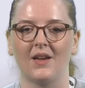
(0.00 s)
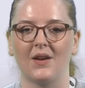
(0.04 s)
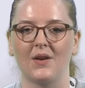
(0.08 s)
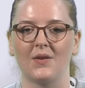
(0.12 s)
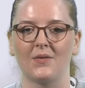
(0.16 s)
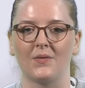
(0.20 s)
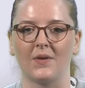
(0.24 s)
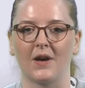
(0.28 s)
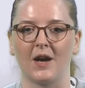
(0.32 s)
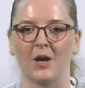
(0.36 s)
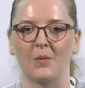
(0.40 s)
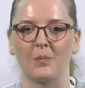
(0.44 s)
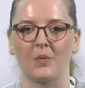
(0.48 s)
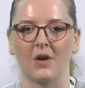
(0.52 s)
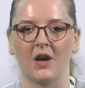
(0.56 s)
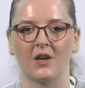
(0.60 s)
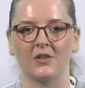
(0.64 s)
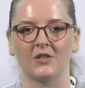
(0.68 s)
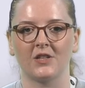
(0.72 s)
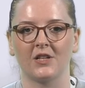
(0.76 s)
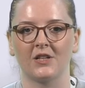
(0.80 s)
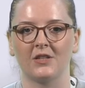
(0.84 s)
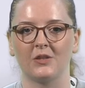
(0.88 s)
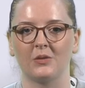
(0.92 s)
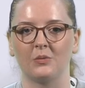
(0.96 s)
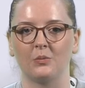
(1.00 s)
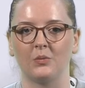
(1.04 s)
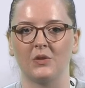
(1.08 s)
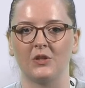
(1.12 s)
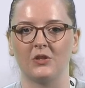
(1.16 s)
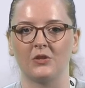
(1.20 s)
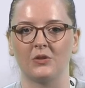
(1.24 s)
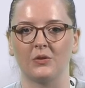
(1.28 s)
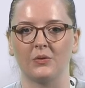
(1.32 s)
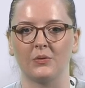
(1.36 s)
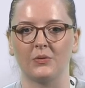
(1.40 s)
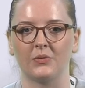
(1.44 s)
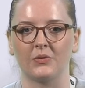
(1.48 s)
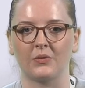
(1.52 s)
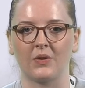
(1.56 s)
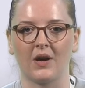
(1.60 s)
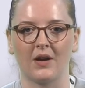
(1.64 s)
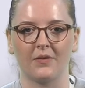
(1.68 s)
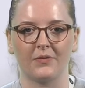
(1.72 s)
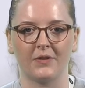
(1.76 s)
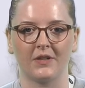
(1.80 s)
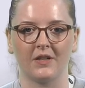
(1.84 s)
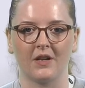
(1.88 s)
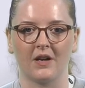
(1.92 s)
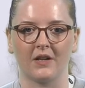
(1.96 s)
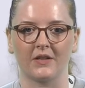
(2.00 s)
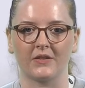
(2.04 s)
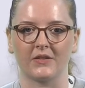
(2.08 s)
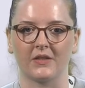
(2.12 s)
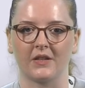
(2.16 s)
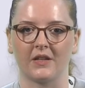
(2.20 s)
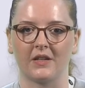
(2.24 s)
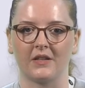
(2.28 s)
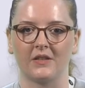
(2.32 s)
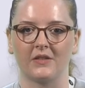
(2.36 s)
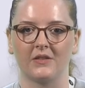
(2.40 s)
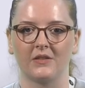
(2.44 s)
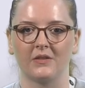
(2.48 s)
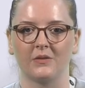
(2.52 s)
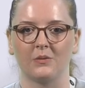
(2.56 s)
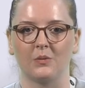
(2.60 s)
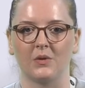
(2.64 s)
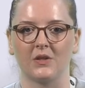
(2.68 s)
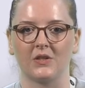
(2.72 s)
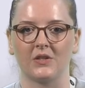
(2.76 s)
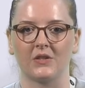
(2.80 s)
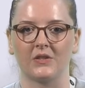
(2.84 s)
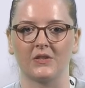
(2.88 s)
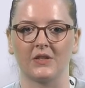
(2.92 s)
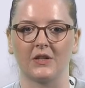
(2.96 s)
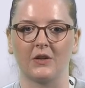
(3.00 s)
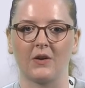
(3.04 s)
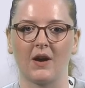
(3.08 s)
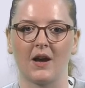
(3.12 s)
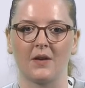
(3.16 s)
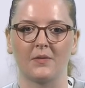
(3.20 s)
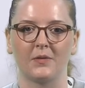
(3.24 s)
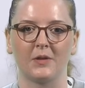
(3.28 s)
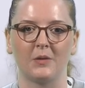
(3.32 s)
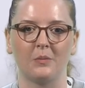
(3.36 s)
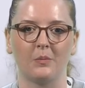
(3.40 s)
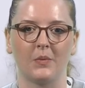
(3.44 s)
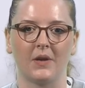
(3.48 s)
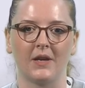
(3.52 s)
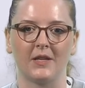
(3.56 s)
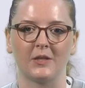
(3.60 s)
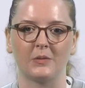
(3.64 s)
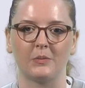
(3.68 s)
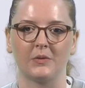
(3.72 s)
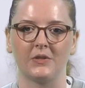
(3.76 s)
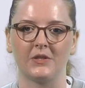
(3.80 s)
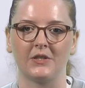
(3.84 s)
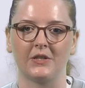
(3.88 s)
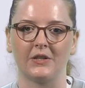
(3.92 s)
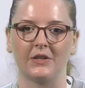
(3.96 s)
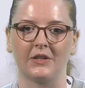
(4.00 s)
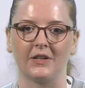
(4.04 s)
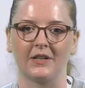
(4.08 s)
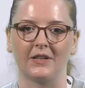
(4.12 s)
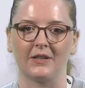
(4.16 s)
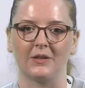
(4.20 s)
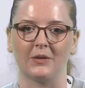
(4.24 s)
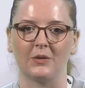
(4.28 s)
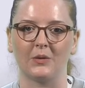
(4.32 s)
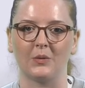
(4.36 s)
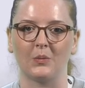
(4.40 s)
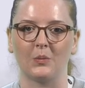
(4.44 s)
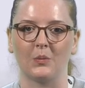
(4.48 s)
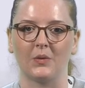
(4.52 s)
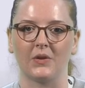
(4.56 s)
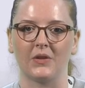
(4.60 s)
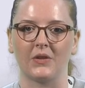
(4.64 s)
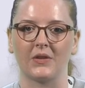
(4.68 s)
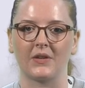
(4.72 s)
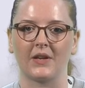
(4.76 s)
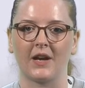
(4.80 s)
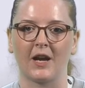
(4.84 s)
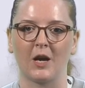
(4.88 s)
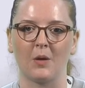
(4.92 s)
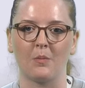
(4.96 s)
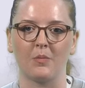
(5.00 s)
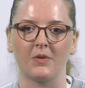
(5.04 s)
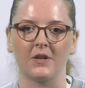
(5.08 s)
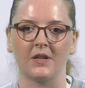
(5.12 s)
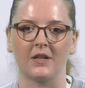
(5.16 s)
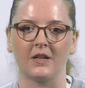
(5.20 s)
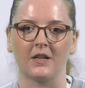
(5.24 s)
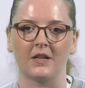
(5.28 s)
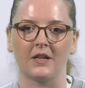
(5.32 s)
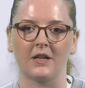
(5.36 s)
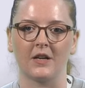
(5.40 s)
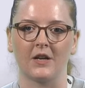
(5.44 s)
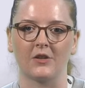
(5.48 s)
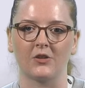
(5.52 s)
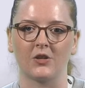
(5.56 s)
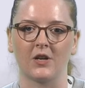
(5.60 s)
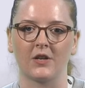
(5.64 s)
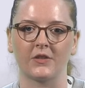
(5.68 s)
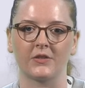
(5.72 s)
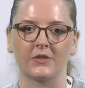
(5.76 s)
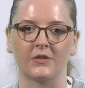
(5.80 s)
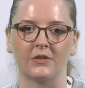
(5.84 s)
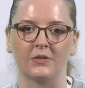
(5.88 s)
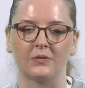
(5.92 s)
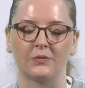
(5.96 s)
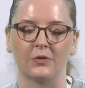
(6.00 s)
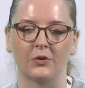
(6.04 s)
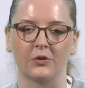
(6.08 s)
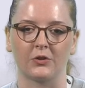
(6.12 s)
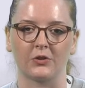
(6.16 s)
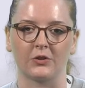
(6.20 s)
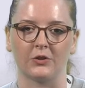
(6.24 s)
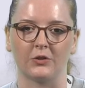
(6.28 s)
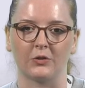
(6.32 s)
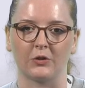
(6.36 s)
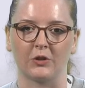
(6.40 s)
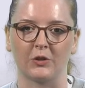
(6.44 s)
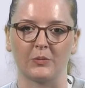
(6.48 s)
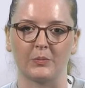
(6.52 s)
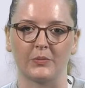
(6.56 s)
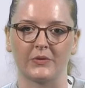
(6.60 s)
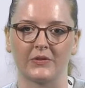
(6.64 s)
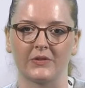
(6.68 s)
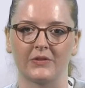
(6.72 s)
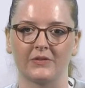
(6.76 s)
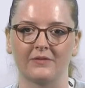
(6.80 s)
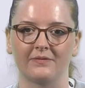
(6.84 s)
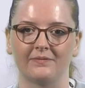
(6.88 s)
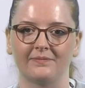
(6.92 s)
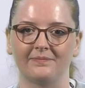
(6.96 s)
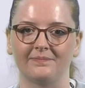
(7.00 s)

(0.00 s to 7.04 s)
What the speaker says: For our project, we chose graphene oxide, which is a graphene-based material with carbonyl hydroxyl functional groups.